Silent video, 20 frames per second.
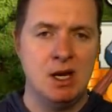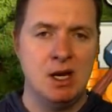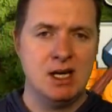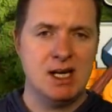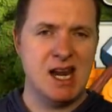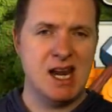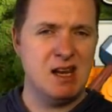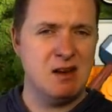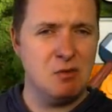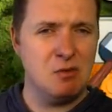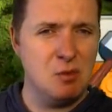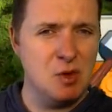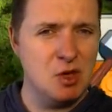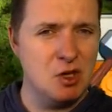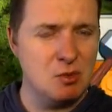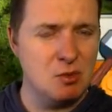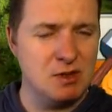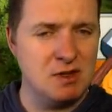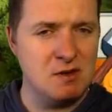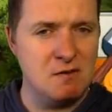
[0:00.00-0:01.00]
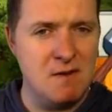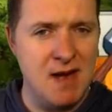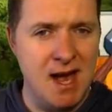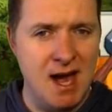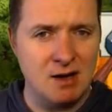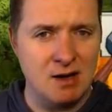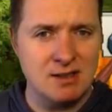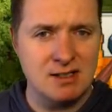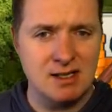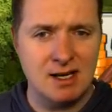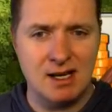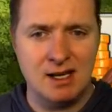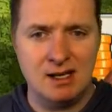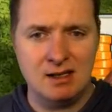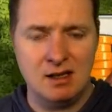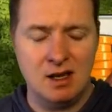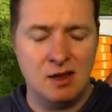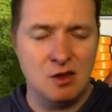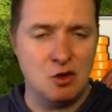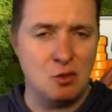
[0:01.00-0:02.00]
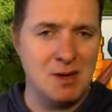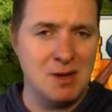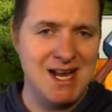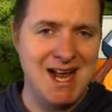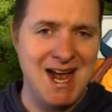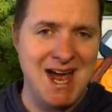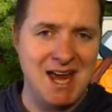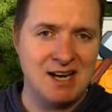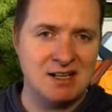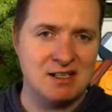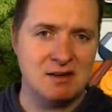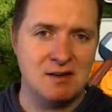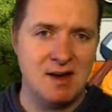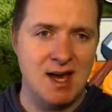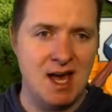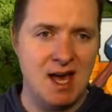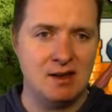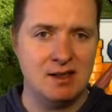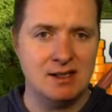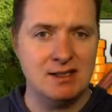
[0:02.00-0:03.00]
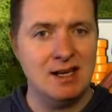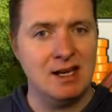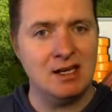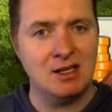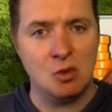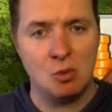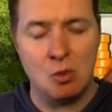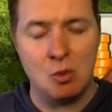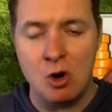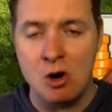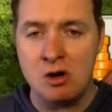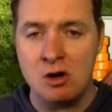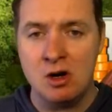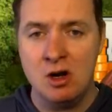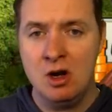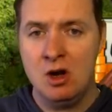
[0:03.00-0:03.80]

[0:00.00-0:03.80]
getting familiar with the Valks and their mechanics of how they tend to walk.